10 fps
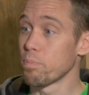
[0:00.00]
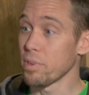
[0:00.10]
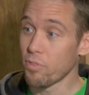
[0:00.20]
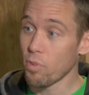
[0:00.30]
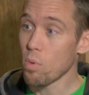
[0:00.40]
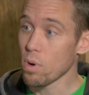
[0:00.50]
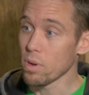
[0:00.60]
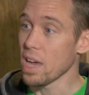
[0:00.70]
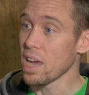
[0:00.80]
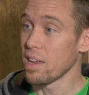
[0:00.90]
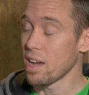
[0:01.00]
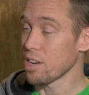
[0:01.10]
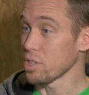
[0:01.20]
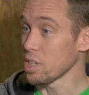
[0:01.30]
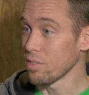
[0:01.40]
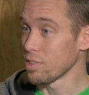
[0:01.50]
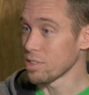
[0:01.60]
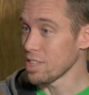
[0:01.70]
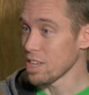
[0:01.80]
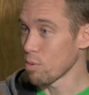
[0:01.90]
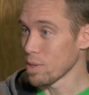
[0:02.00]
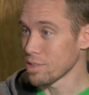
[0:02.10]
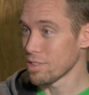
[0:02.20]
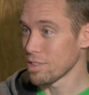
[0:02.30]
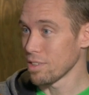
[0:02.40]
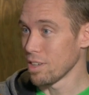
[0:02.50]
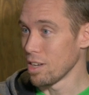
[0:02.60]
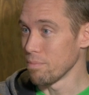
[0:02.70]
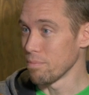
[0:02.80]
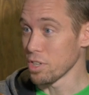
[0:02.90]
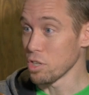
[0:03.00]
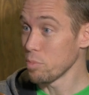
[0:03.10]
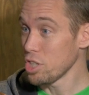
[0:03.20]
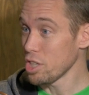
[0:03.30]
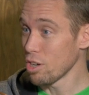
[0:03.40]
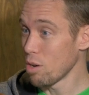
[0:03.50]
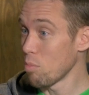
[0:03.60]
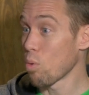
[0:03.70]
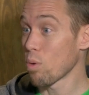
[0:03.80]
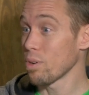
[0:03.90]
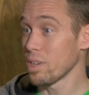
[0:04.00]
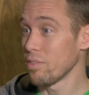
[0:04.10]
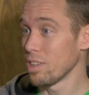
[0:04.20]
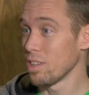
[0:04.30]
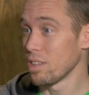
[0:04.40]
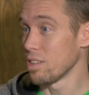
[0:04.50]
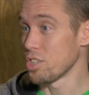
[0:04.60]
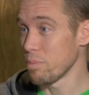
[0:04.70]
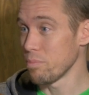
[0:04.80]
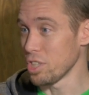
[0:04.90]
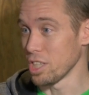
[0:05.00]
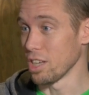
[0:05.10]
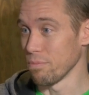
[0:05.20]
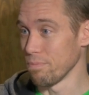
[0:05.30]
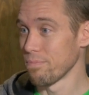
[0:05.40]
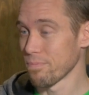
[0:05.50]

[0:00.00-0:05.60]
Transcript: before they had actually even sequenced um, the human right, genome right. or even the, the chimpanzee genome. genome.